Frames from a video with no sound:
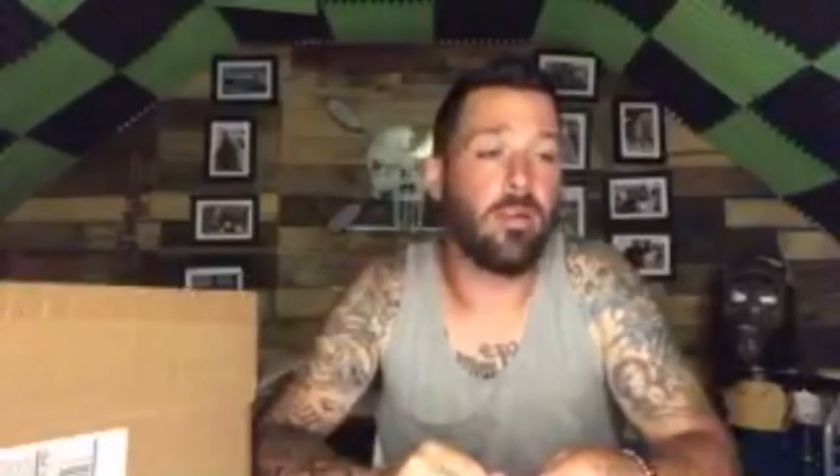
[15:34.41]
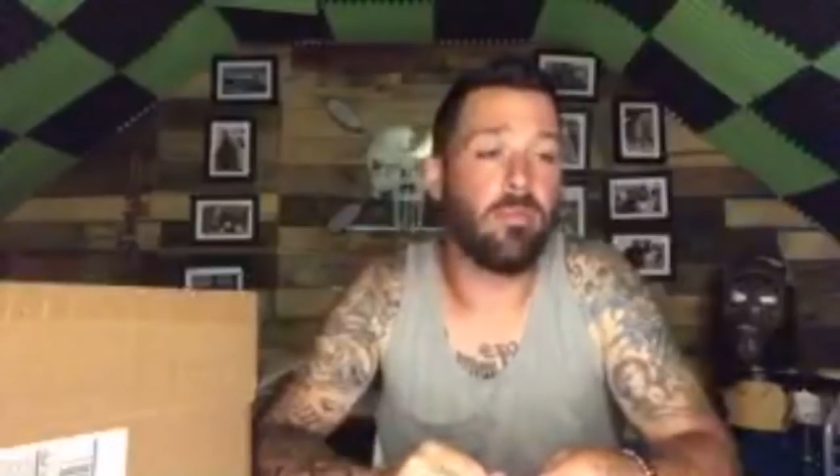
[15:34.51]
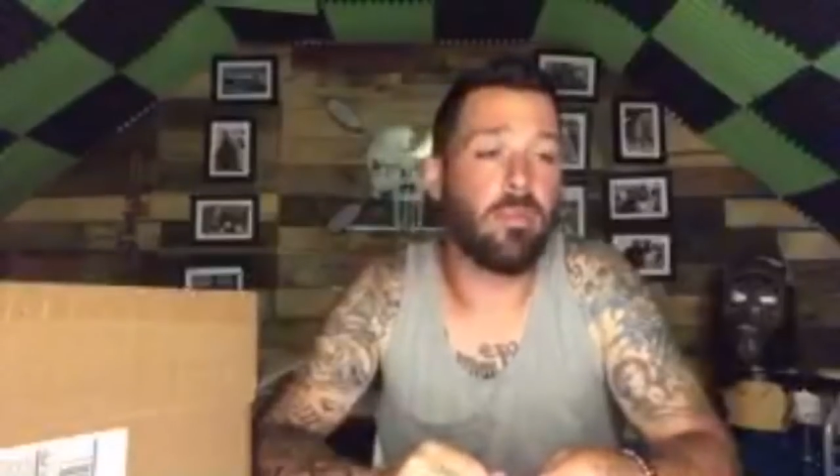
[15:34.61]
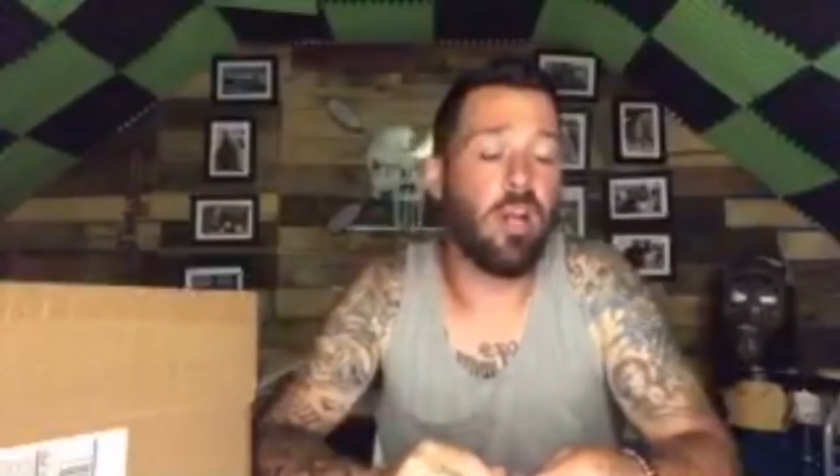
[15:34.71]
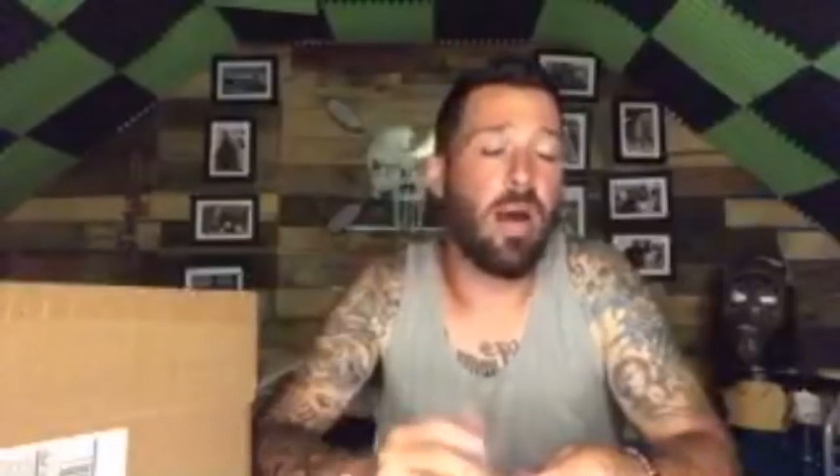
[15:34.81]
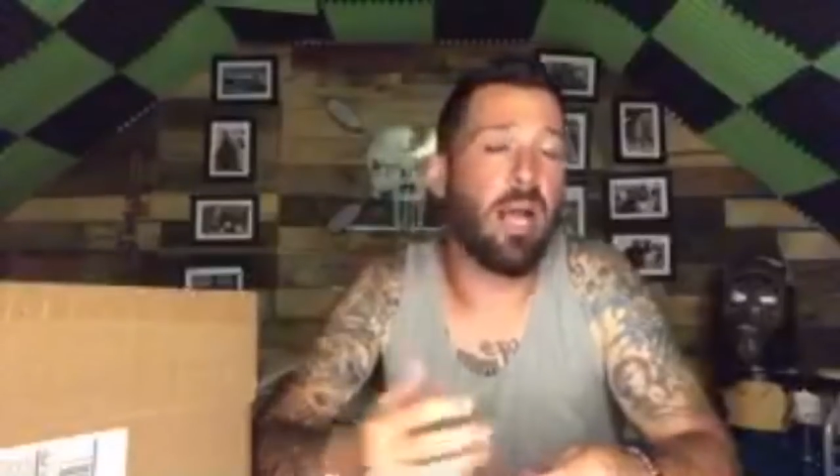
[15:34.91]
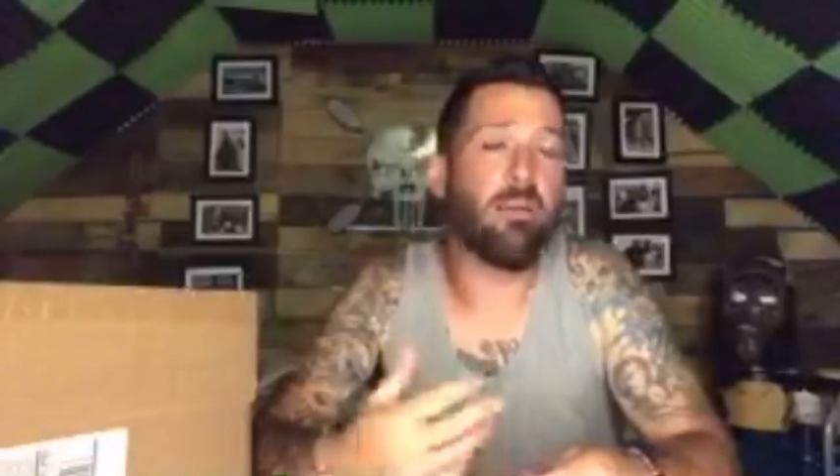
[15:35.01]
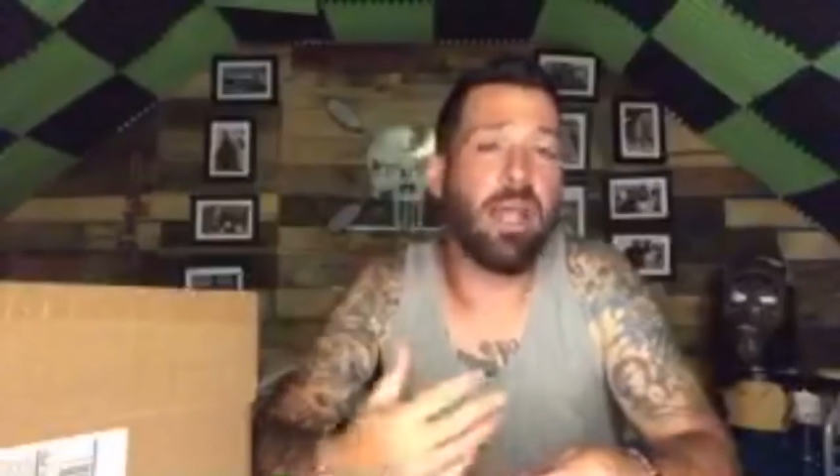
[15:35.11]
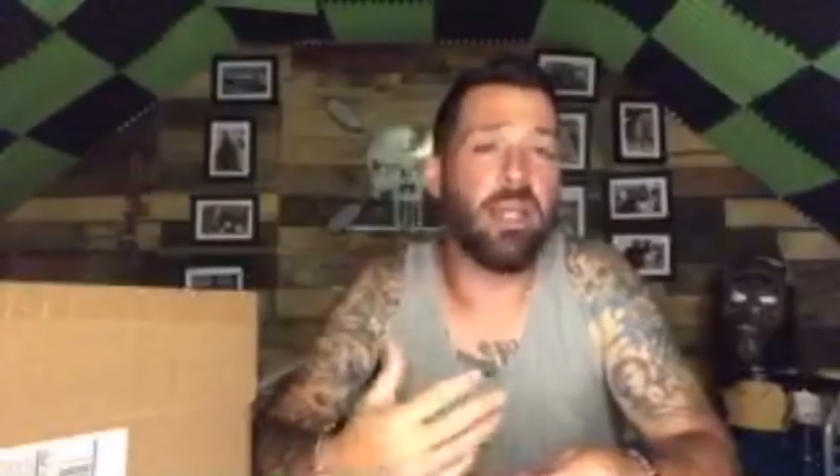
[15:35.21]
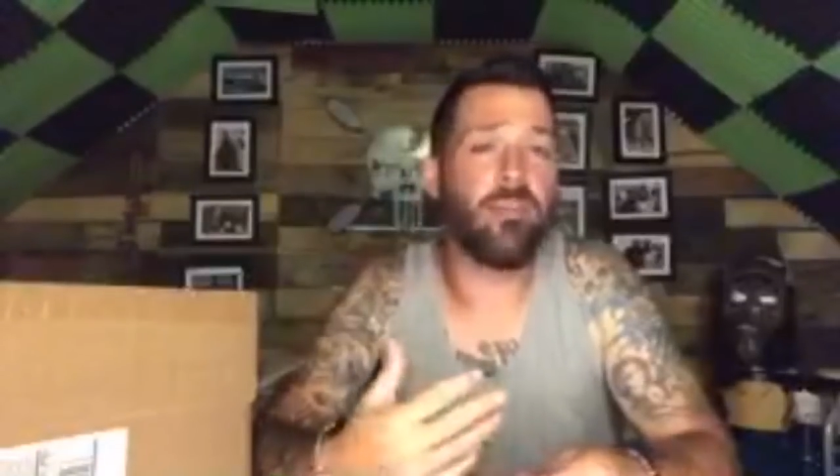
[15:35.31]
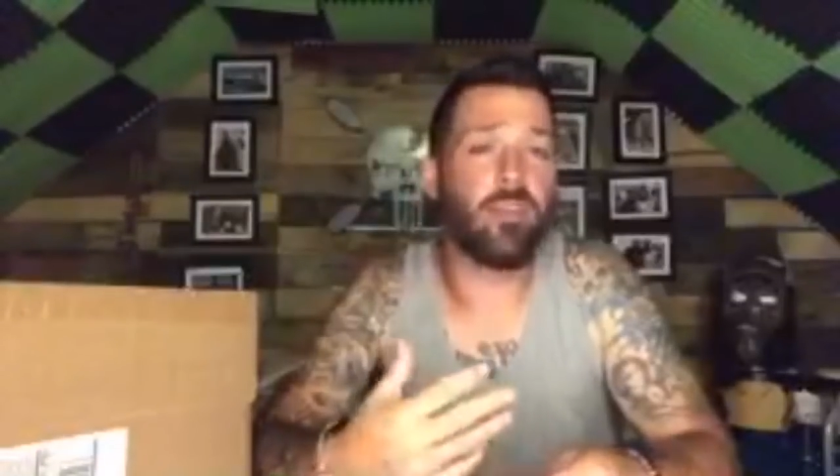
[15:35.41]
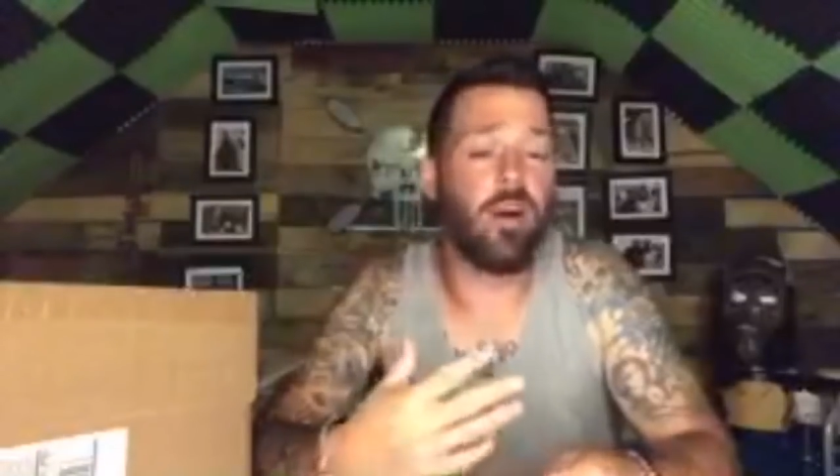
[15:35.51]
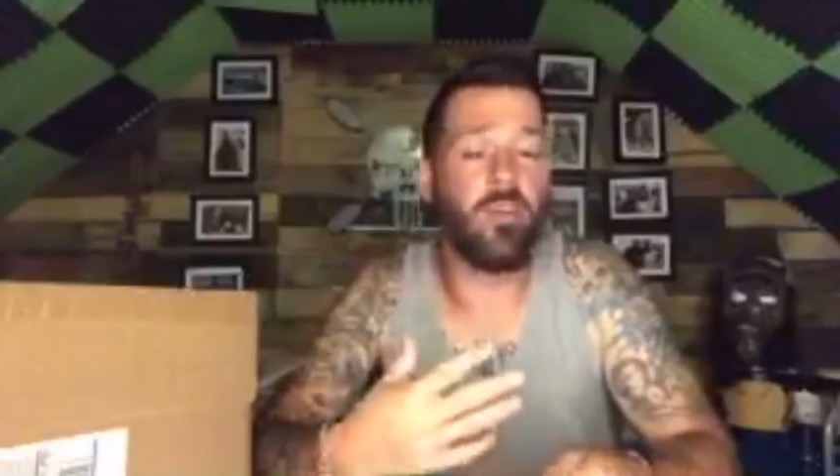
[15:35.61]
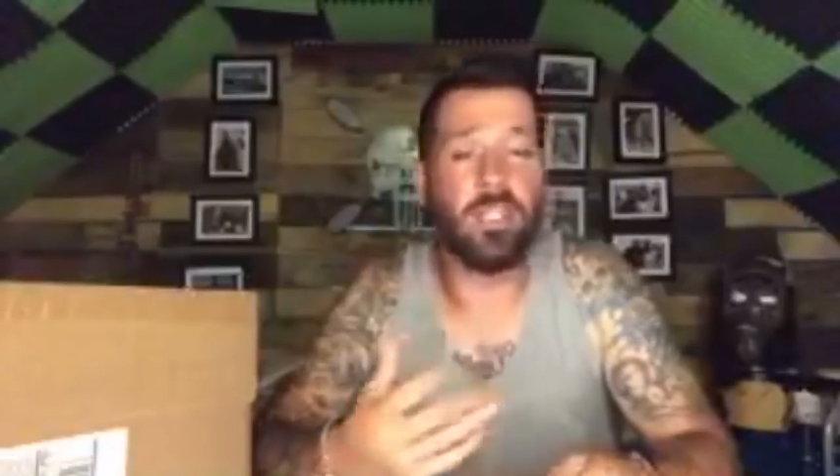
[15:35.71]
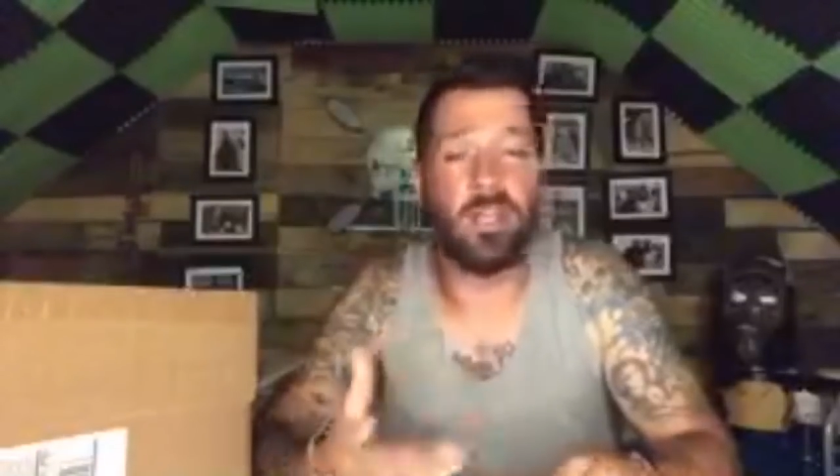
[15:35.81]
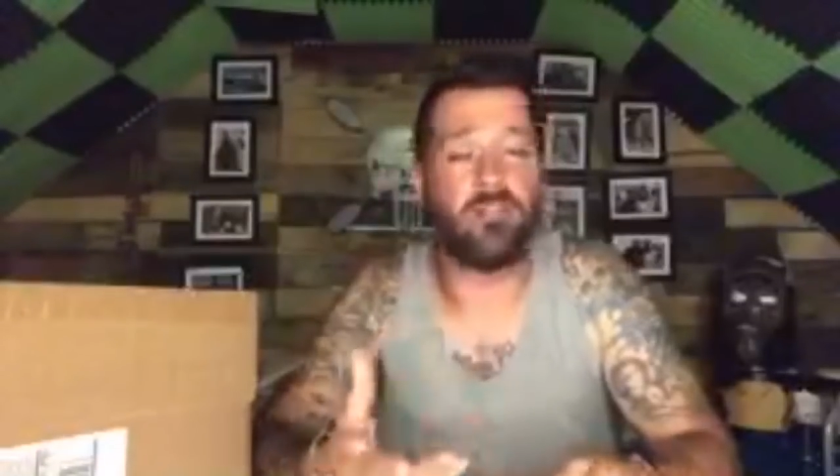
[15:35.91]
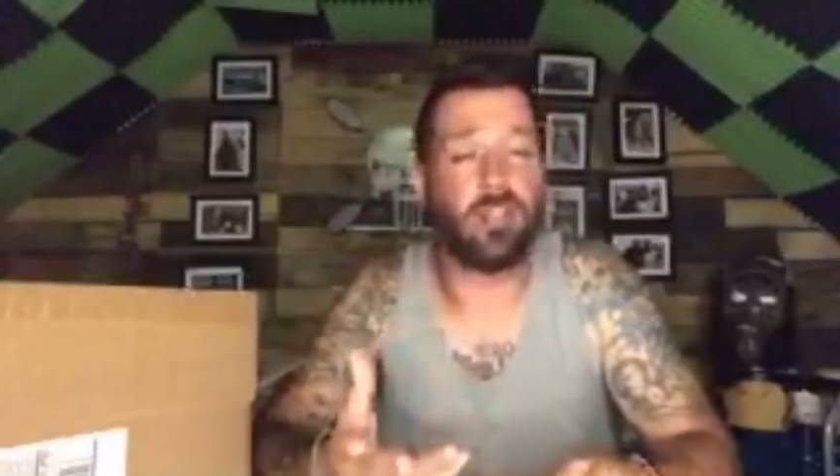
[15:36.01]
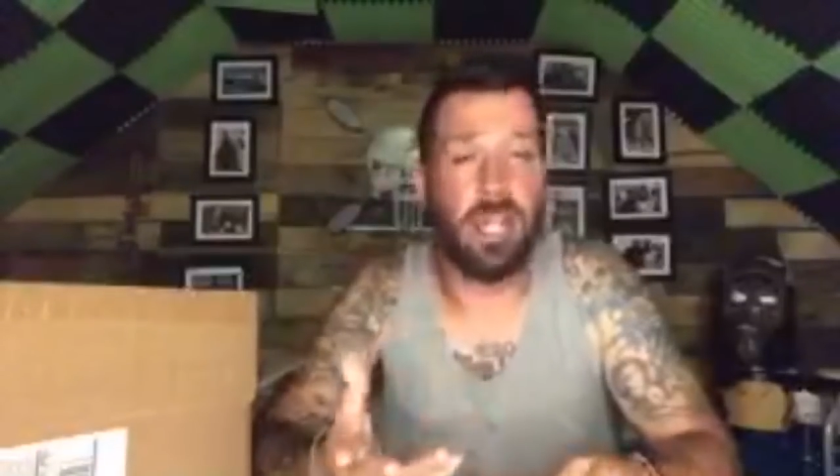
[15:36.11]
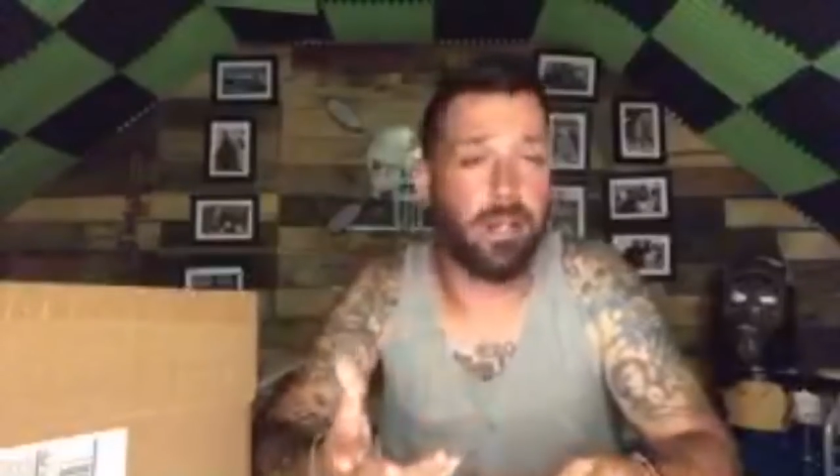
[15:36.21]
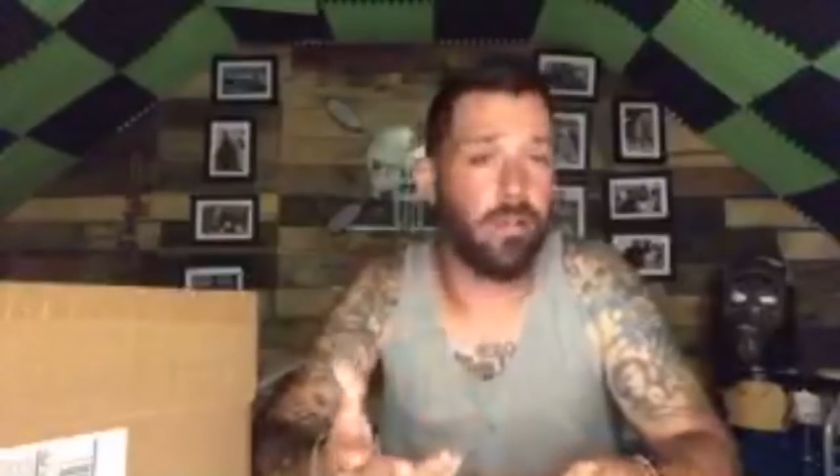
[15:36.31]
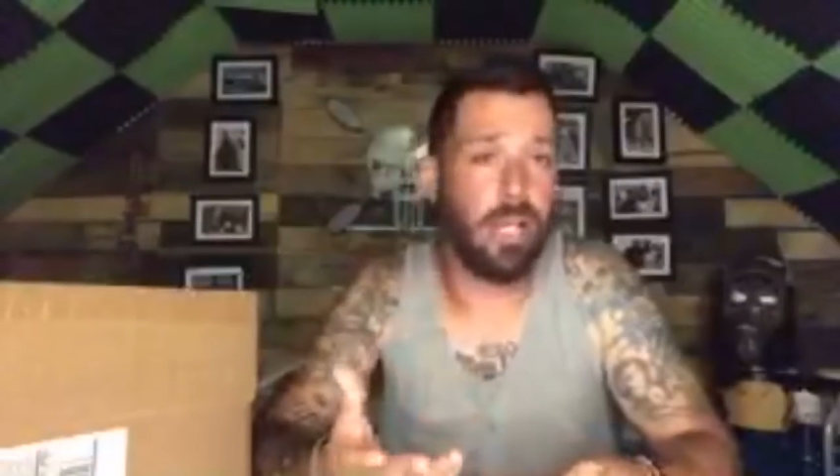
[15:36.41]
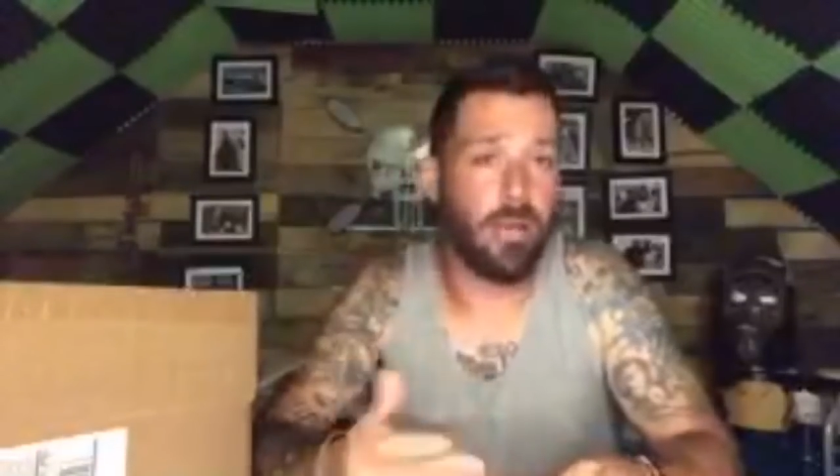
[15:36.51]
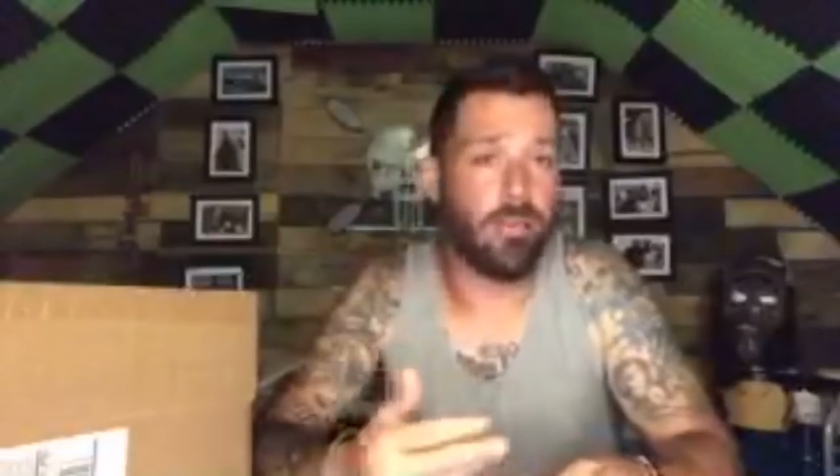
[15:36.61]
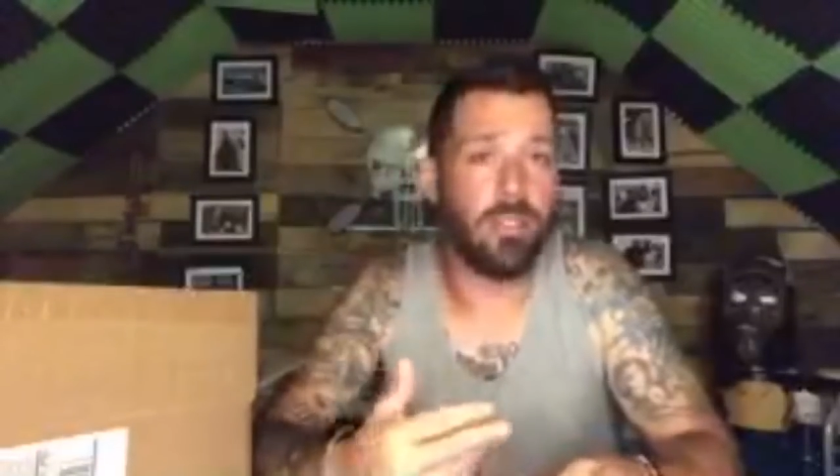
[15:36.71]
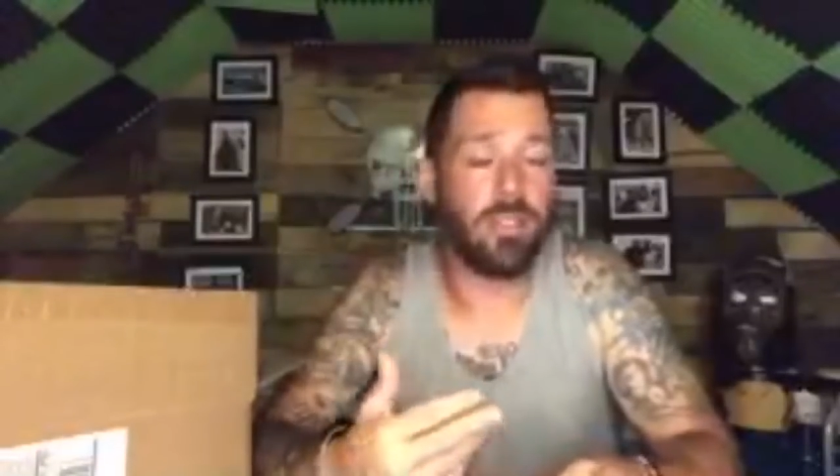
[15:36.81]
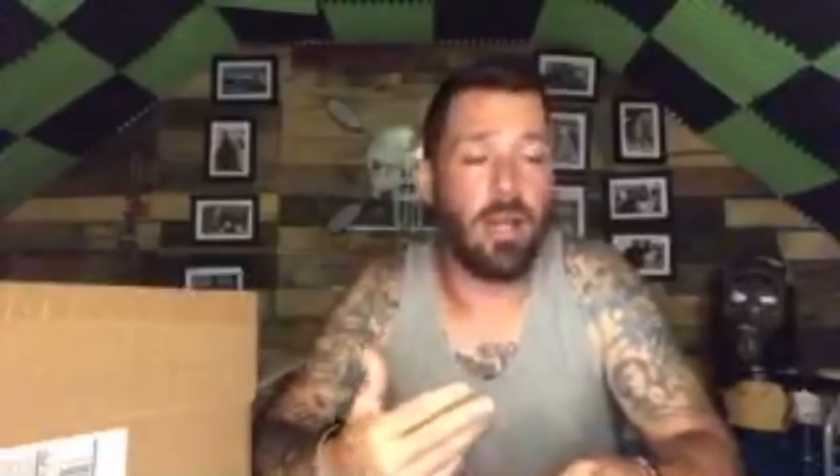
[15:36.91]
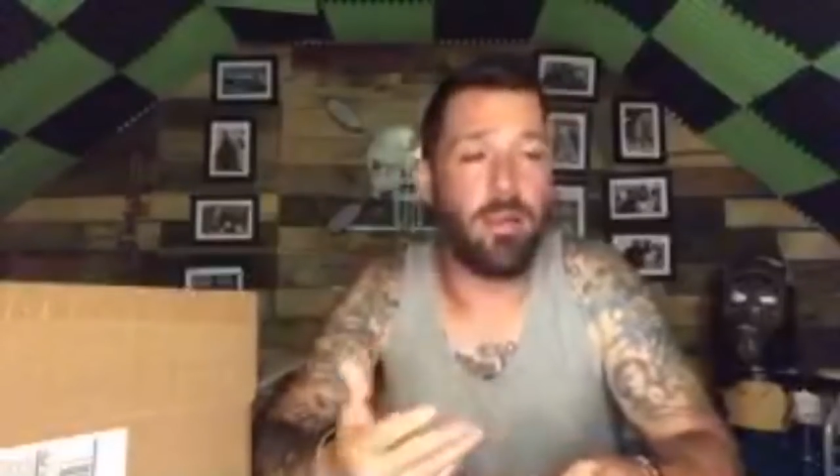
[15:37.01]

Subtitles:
I paid for all the stuff for the angler games.